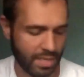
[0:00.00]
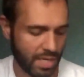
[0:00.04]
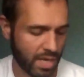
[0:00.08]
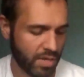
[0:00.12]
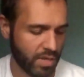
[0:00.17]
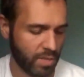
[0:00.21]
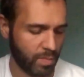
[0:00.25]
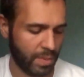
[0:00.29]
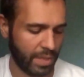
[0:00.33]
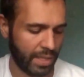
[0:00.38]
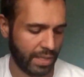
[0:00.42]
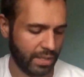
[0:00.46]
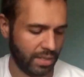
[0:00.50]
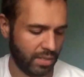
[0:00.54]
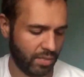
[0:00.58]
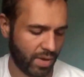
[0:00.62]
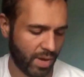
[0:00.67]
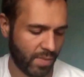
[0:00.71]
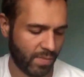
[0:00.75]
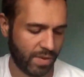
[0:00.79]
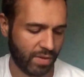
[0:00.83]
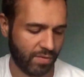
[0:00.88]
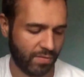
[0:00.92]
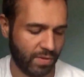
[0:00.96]
in other places
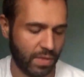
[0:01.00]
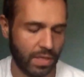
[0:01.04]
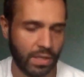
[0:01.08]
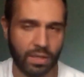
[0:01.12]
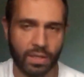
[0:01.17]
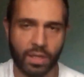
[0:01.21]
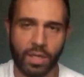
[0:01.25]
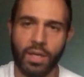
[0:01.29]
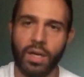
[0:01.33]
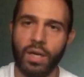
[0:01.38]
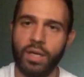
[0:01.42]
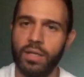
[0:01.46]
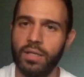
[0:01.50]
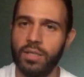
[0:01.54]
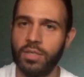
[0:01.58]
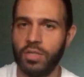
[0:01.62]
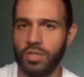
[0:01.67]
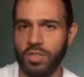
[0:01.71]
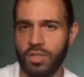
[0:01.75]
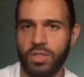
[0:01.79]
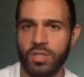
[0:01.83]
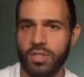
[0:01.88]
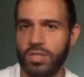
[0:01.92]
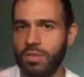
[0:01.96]
around my feet that kind of
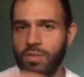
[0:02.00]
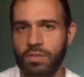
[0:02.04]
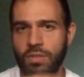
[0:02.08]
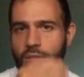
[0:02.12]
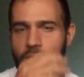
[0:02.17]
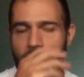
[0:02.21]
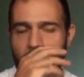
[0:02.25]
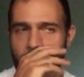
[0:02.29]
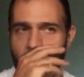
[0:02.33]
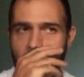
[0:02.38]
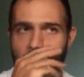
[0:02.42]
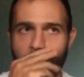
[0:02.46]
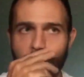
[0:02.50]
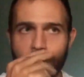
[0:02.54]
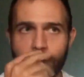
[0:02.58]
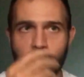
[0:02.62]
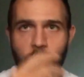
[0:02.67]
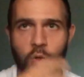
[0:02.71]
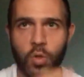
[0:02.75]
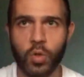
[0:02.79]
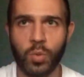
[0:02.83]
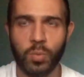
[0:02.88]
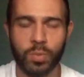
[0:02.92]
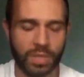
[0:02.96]
just get
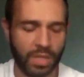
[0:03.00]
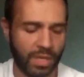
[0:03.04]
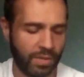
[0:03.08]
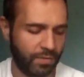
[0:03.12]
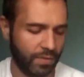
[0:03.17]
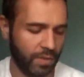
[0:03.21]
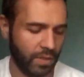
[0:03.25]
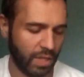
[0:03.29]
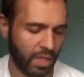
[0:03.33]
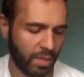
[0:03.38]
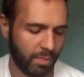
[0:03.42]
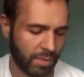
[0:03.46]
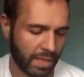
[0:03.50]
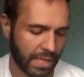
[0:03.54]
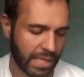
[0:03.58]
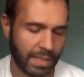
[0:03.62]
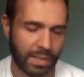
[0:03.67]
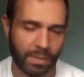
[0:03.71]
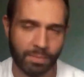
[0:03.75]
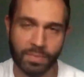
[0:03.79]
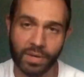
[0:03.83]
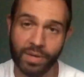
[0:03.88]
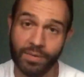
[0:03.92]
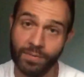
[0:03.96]
reabsorbed, and I feel like
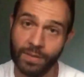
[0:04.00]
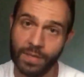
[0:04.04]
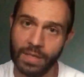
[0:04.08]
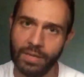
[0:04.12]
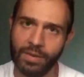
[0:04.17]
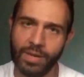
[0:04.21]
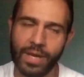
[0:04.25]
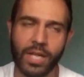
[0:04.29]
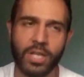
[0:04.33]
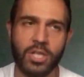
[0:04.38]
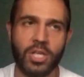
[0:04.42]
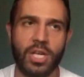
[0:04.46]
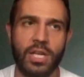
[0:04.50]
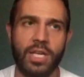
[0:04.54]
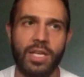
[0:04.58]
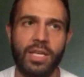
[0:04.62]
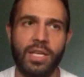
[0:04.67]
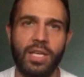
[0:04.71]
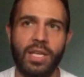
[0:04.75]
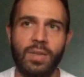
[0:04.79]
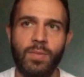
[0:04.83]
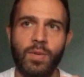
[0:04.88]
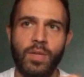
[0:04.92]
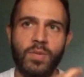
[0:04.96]
my feet are
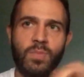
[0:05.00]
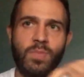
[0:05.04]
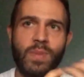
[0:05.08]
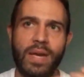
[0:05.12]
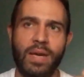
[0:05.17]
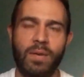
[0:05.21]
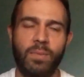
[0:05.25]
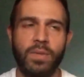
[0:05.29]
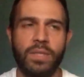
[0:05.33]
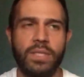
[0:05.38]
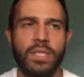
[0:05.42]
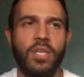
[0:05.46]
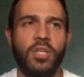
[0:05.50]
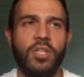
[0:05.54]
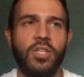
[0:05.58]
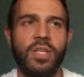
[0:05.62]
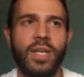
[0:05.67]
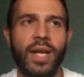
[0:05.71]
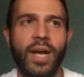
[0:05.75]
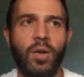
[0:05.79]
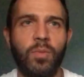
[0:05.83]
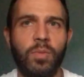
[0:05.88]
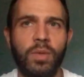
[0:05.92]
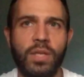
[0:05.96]
actually in a much better position
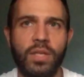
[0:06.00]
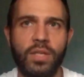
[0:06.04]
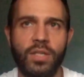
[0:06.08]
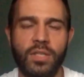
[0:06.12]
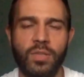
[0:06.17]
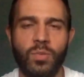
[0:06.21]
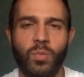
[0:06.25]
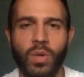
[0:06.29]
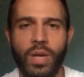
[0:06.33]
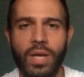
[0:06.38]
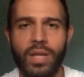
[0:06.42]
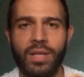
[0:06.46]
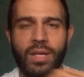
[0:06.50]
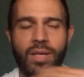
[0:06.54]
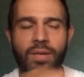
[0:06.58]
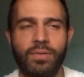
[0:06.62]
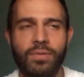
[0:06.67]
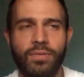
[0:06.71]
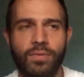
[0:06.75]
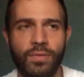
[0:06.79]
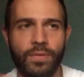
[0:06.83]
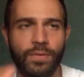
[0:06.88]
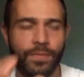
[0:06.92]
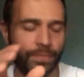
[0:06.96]
now, because where the
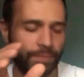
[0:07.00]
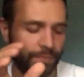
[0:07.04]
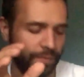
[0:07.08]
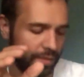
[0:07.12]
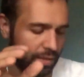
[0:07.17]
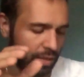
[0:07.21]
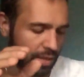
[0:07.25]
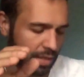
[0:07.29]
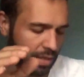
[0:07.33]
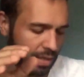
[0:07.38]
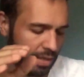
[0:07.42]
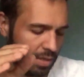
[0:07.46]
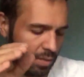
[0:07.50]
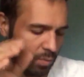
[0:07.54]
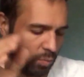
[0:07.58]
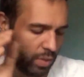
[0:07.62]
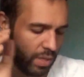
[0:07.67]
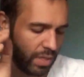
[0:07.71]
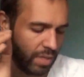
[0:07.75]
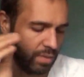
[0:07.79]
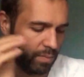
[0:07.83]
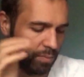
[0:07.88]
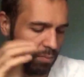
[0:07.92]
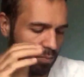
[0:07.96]

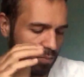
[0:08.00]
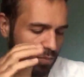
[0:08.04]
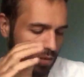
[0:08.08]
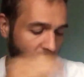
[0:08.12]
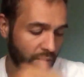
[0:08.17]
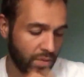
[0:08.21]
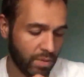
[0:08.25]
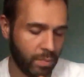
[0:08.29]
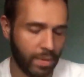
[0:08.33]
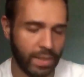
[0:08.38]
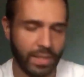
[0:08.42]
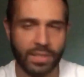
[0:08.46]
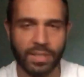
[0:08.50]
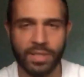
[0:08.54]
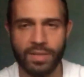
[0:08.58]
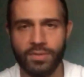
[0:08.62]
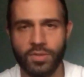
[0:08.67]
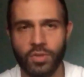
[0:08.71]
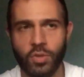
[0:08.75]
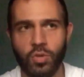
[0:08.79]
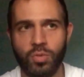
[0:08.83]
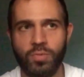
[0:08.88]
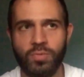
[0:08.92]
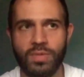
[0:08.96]
other blisters
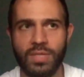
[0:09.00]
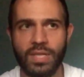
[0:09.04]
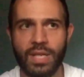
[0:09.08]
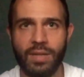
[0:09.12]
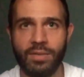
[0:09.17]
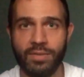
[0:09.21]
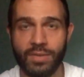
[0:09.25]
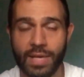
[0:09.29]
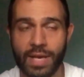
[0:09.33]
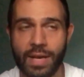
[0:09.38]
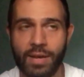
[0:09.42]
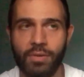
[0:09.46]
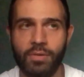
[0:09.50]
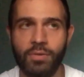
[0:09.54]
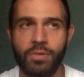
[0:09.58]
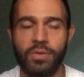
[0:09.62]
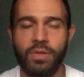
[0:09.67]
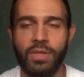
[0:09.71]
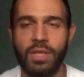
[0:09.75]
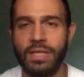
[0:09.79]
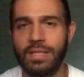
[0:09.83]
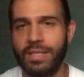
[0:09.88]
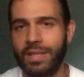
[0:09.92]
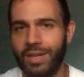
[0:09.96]
sort themselves out,
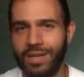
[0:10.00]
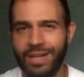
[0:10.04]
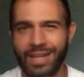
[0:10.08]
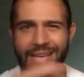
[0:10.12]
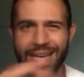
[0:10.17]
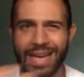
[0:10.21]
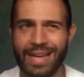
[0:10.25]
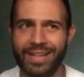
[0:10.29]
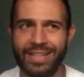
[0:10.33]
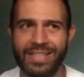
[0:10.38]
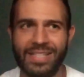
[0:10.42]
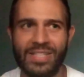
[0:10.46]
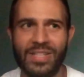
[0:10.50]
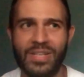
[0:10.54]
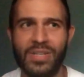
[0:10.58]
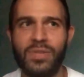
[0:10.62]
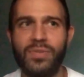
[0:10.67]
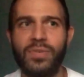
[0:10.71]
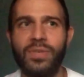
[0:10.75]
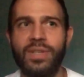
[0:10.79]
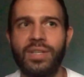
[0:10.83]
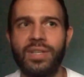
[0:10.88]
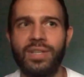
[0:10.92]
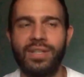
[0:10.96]
it's kind of calloused
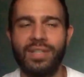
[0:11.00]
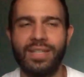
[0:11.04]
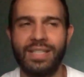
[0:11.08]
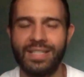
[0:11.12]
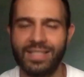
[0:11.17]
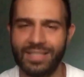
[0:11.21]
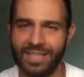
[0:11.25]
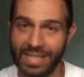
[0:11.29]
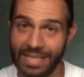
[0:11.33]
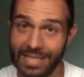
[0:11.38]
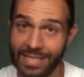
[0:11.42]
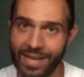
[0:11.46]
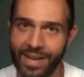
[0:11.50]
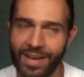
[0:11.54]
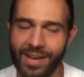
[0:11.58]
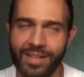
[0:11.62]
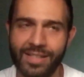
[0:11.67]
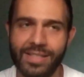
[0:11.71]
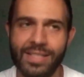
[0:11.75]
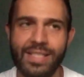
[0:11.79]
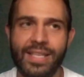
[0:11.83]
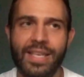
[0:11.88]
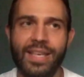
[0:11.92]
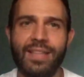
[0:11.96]
over, it's
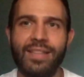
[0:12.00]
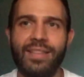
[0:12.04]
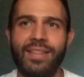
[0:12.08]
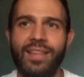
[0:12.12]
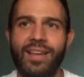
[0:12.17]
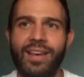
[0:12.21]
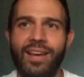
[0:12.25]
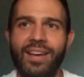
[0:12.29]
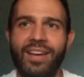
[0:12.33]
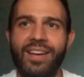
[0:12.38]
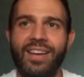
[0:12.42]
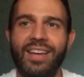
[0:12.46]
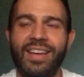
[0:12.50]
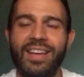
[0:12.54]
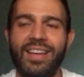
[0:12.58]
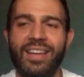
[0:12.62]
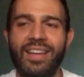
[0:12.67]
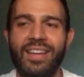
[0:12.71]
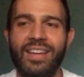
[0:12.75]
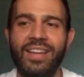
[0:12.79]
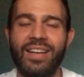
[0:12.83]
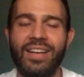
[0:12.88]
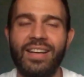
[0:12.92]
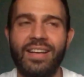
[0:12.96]
hard skin there,
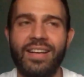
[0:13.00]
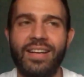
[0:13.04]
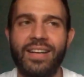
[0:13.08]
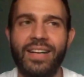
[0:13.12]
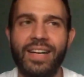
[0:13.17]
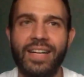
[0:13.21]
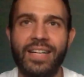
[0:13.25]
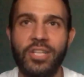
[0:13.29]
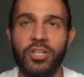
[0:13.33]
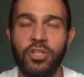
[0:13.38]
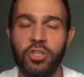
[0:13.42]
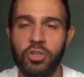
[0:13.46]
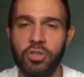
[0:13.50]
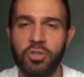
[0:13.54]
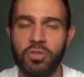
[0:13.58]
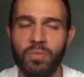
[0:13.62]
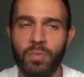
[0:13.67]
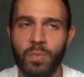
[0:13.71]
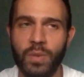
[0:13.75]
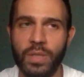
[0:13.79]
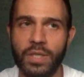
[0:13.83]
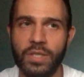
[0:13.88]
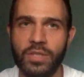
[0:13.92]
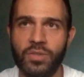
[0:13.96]
and it shouldn't
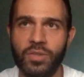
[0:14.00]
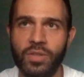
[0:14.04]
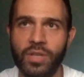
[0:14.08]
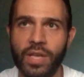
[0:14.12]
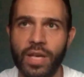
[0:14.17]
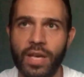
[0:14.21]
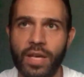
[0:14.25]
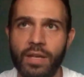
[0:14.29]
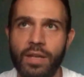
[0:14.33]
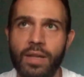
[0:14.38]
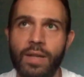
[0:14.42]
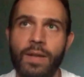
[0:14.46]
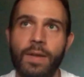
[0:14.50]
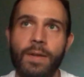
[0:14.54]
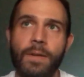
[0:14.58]
blister again.